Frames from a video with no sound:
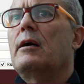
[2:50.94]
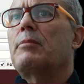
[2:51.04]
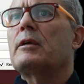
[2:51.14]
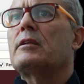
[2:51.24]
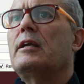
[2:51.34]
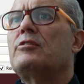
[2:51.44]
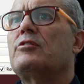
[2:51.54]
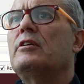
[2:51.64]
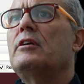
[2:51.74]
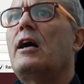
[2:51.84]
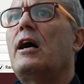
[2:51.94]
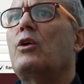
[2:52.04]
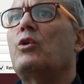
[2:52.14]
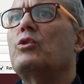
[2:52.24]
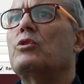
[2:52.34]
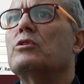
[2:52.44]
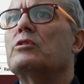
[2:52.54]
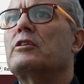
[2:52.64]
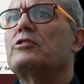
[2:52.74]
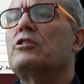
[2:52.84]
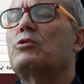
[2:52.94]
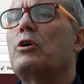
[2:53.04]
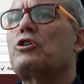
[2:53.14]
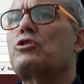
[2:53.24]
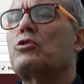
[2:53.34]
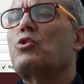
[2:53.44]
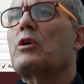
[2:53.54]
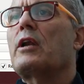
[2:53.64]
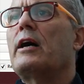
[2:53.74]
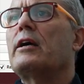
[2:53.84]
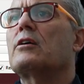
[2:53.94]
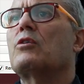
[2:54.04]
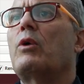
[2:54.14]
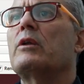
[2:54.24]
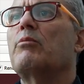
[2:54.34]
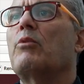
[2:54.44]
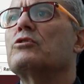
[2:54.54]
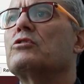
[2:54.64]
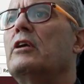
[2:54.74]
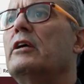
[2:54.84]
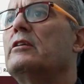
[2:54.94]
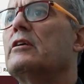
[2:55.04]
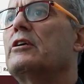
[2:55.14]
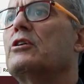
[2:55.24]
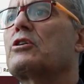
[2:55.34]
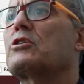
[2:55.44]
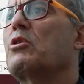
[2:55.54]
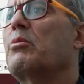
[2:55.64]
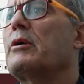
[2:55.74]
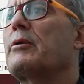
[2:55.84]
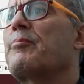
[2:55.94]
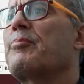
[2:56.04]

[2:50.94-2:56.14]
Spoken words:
But let's see how the situation look like 1 month later in October.